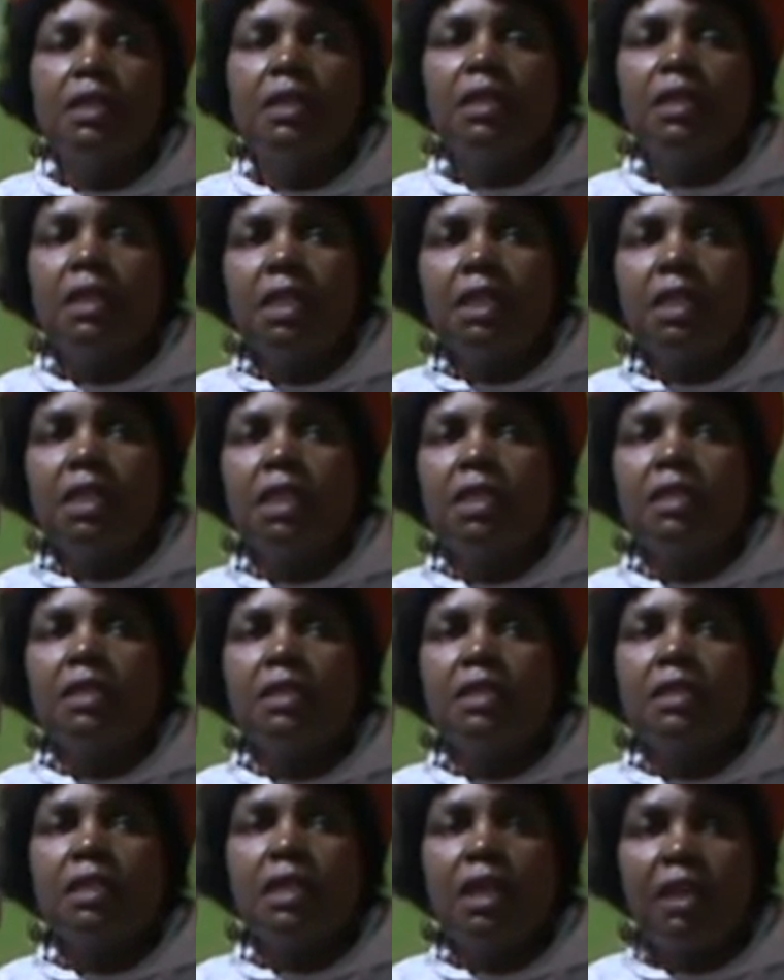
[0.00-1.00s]
let
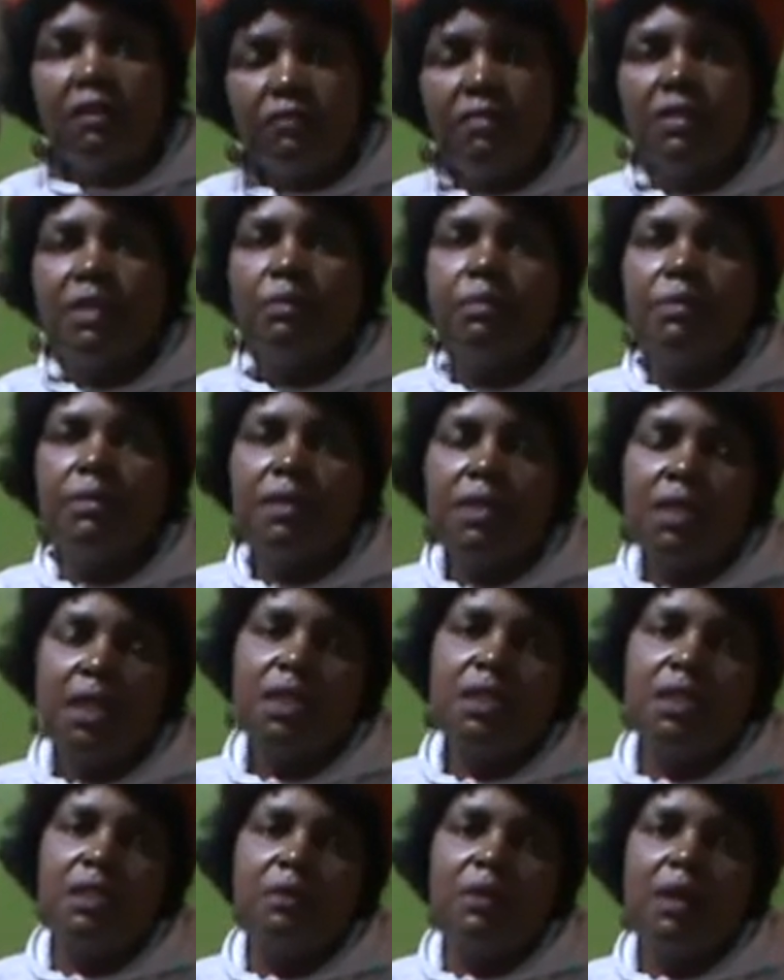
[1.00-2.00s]
us love them
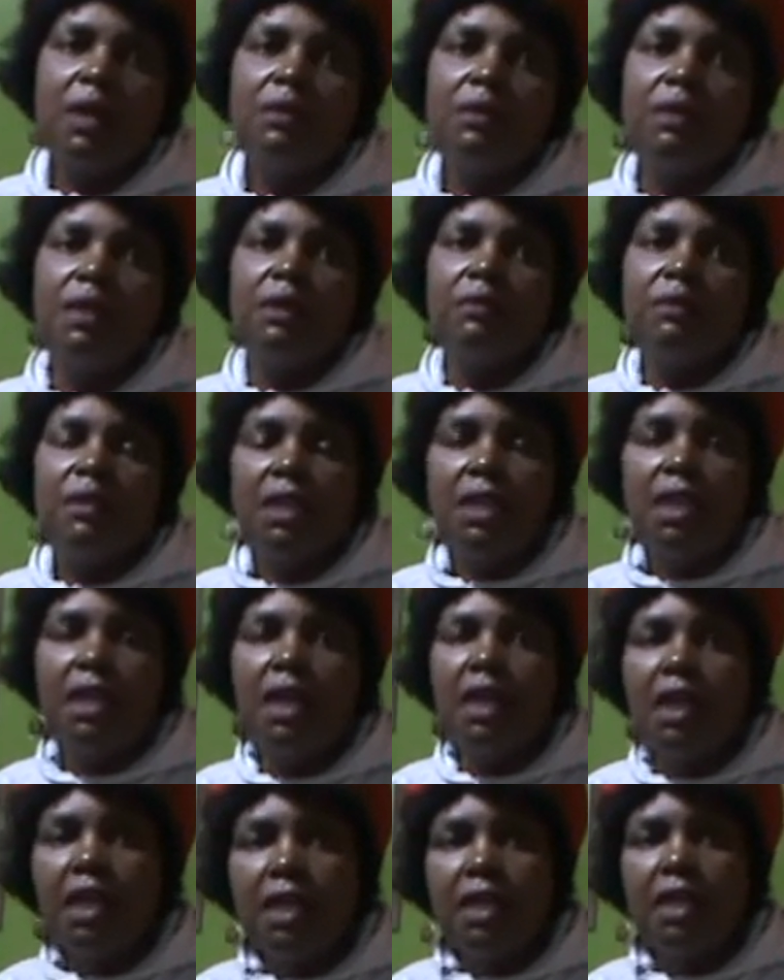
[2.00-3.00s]
just the, the way they
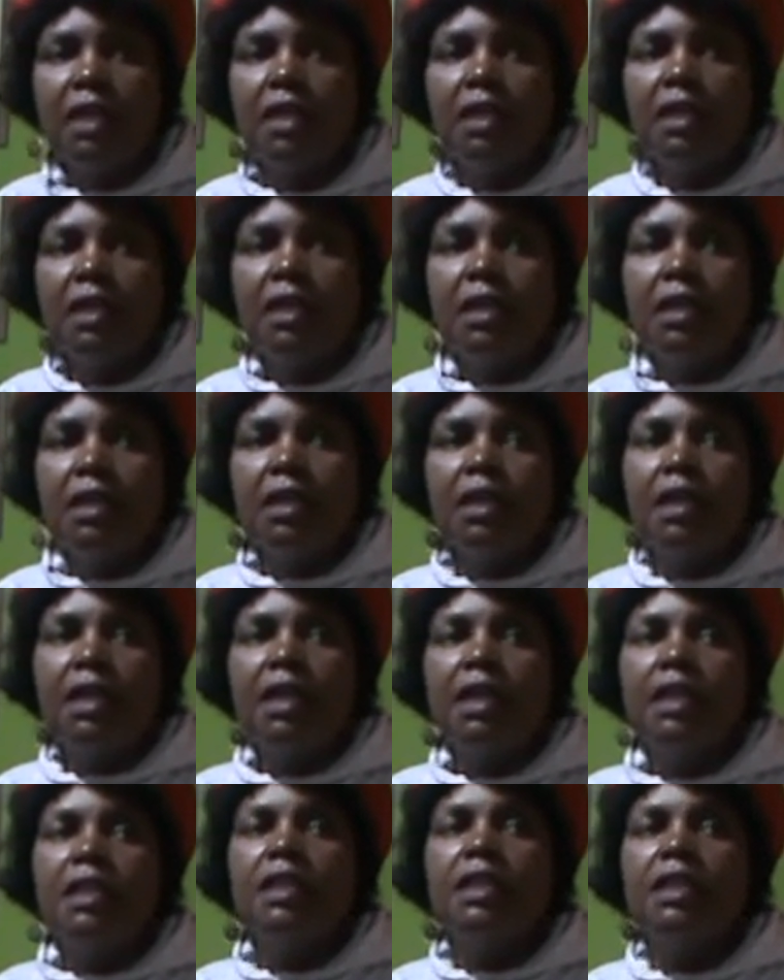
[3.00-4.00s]
are
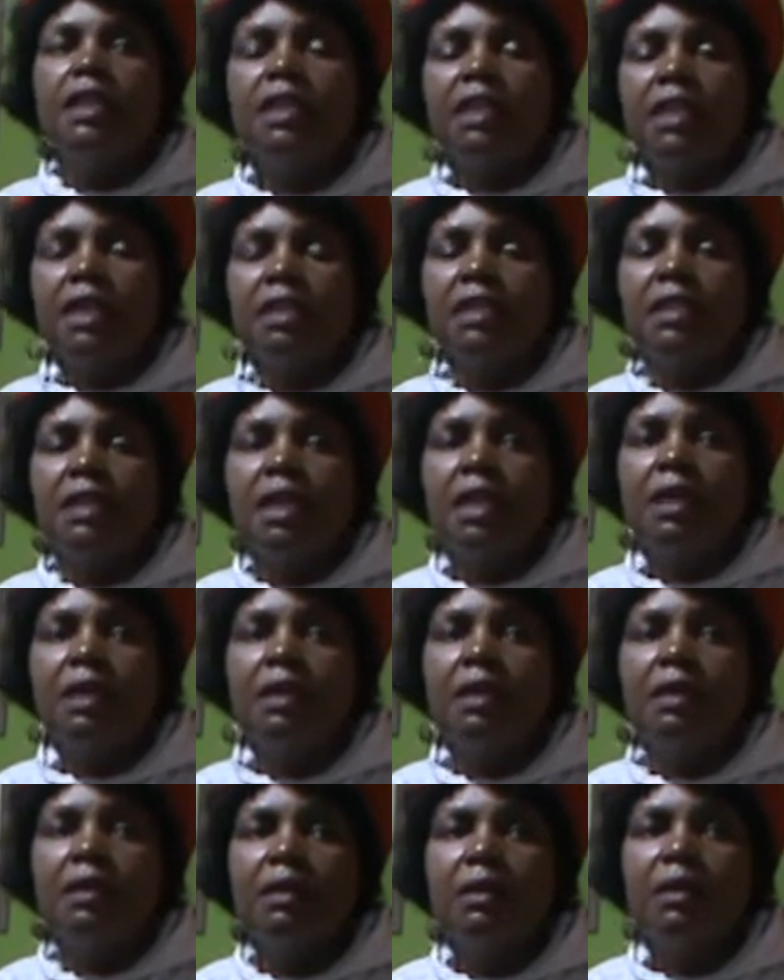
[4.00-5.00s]
and let us
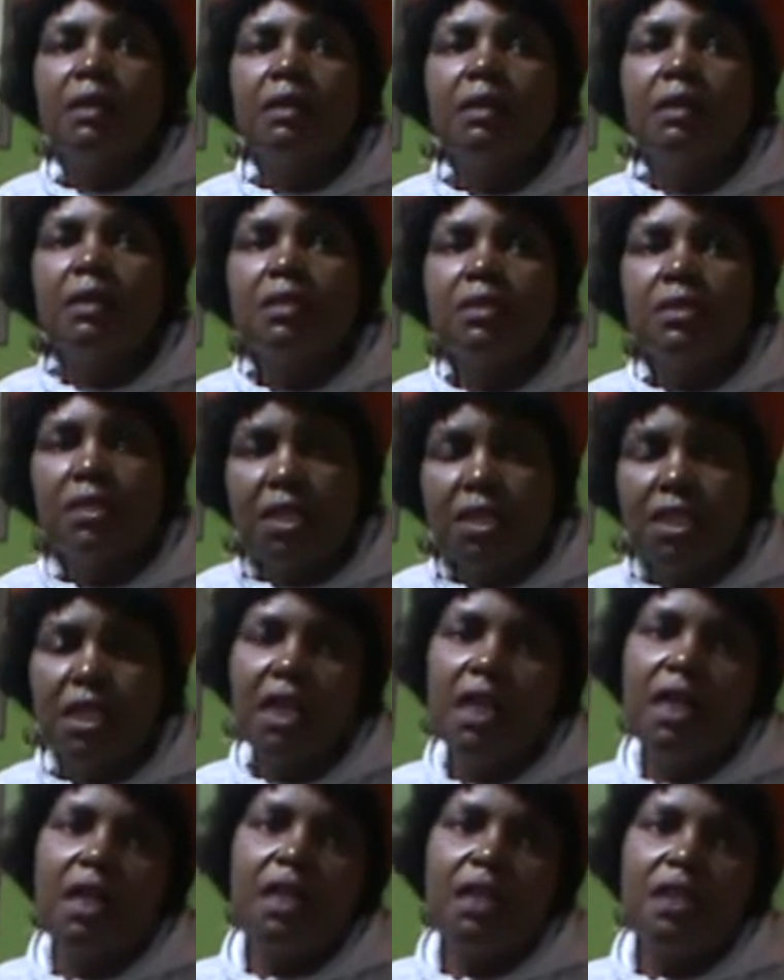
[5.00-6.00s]
uh, stretch
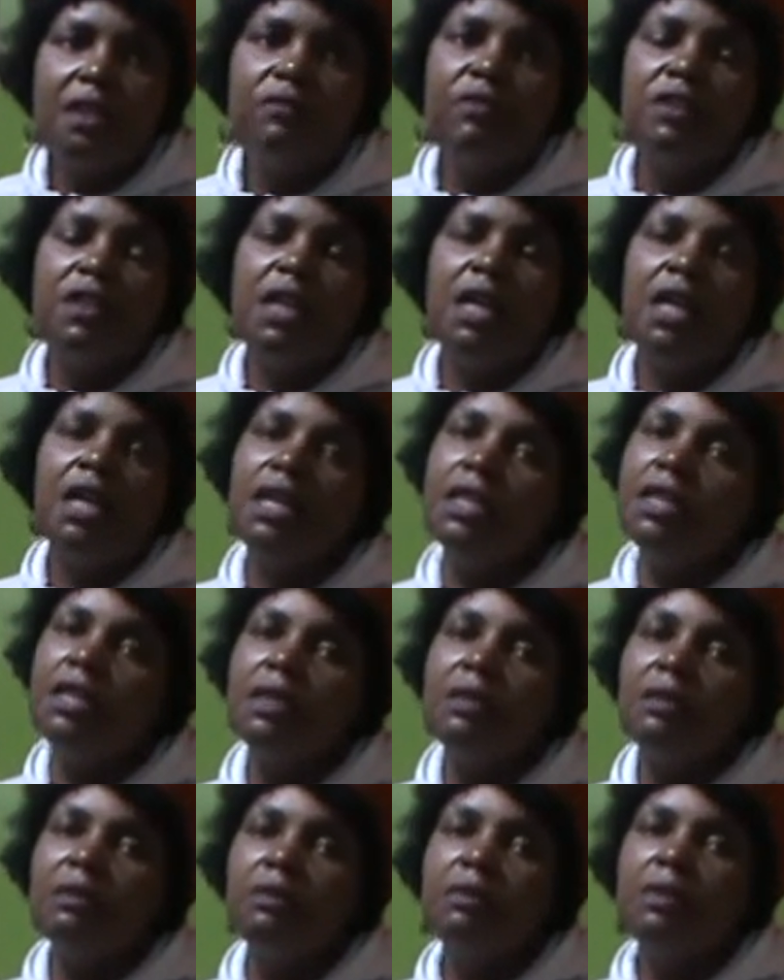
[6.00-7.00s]
a, a giving heart
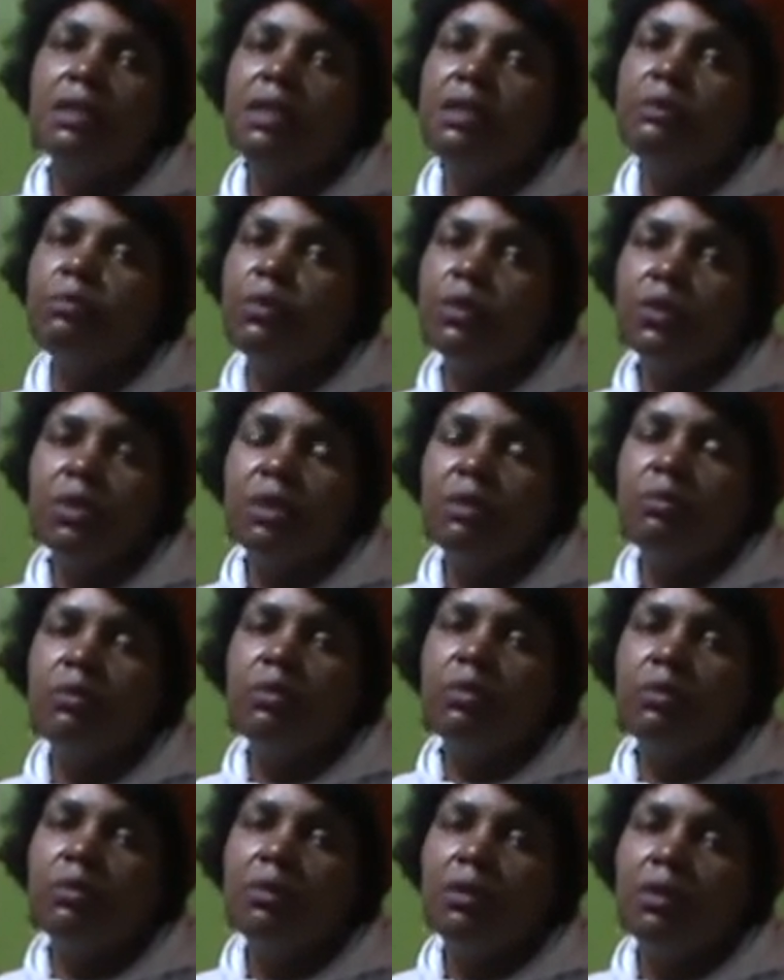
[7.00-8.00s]
when
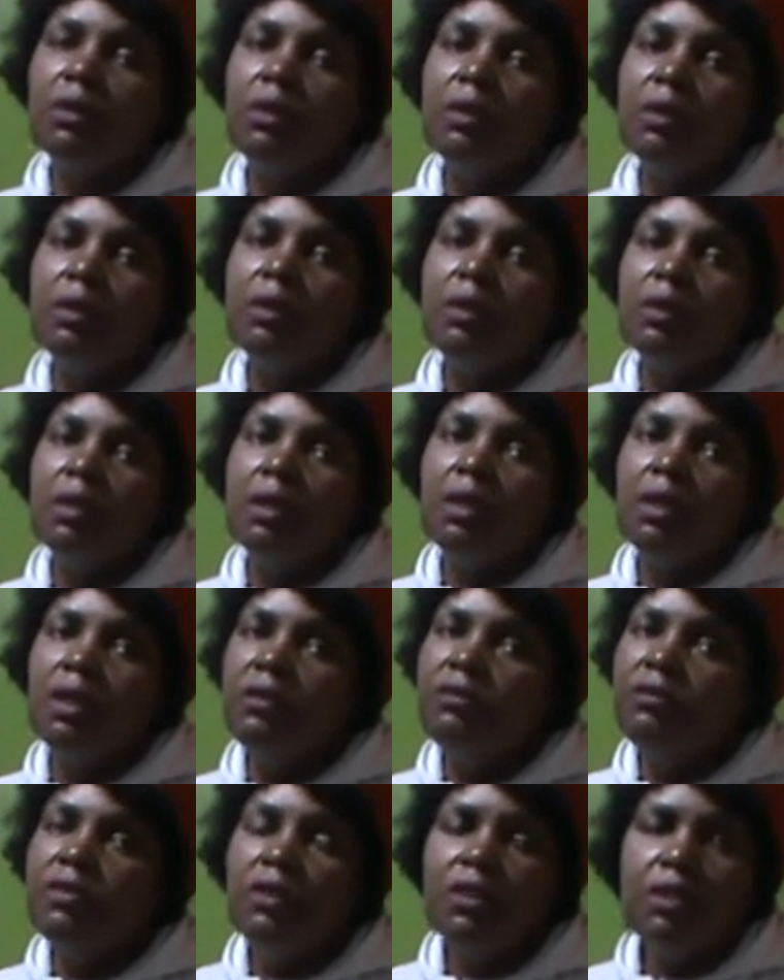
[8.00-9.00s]
possible
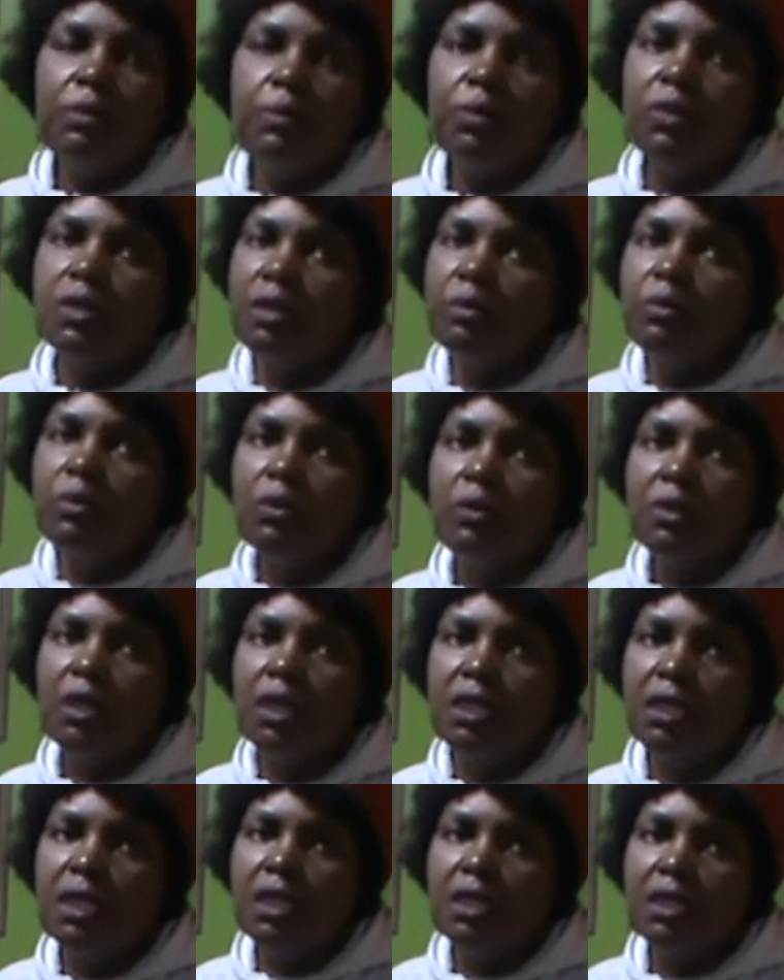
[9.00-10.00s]
if not possible you
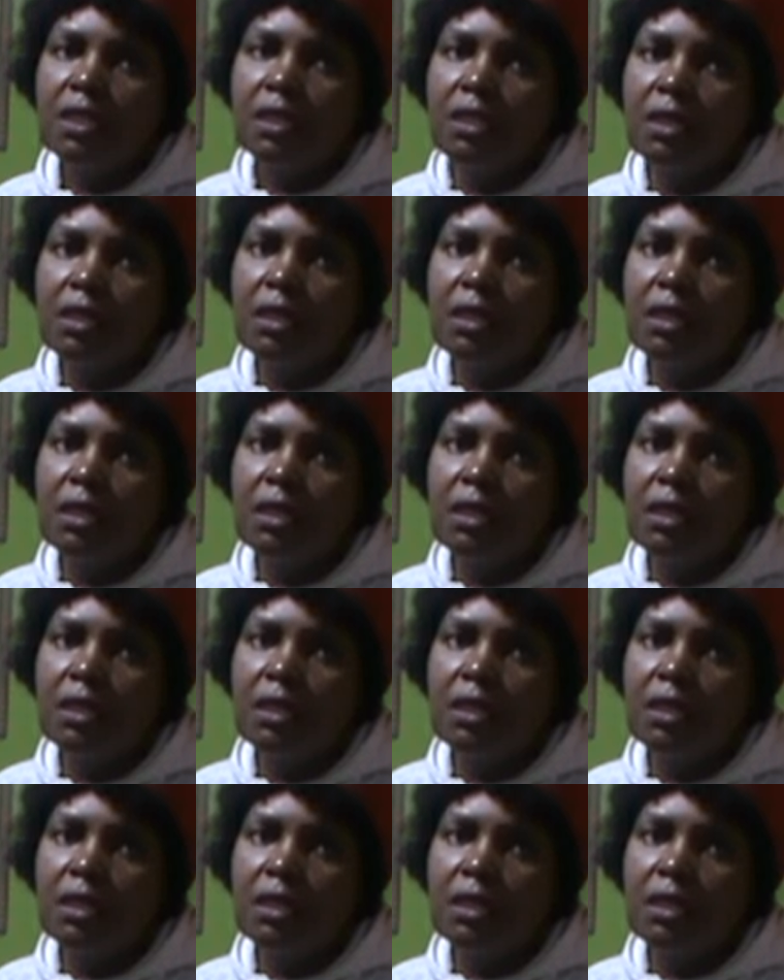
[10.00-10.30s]
can just